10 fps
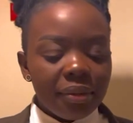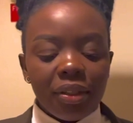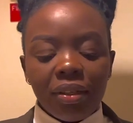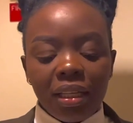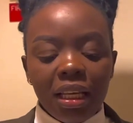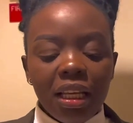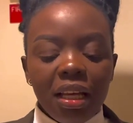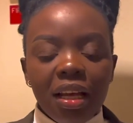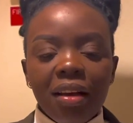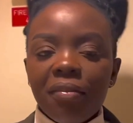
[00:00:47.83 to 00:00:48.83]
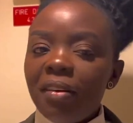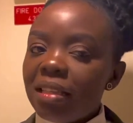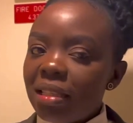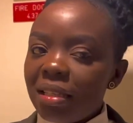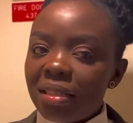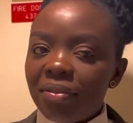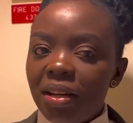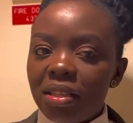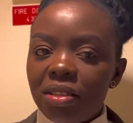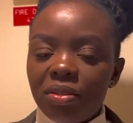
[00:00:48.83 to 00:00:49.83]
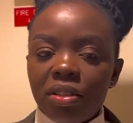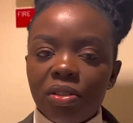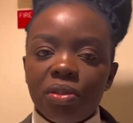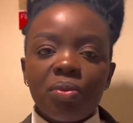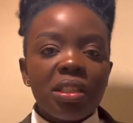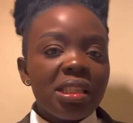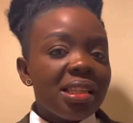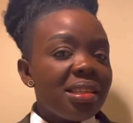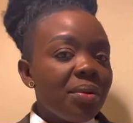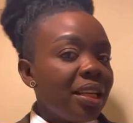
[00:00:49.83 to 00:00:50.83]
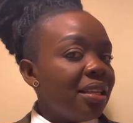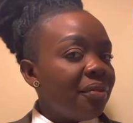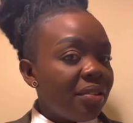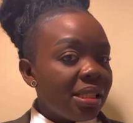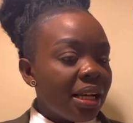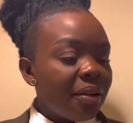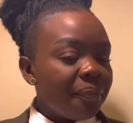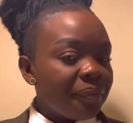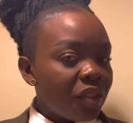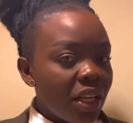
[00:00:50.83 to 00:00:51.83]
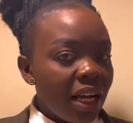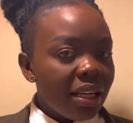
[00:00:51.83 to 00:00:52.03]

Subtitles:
Okay, first things first, you need to know what is a C1D visa. Yeah,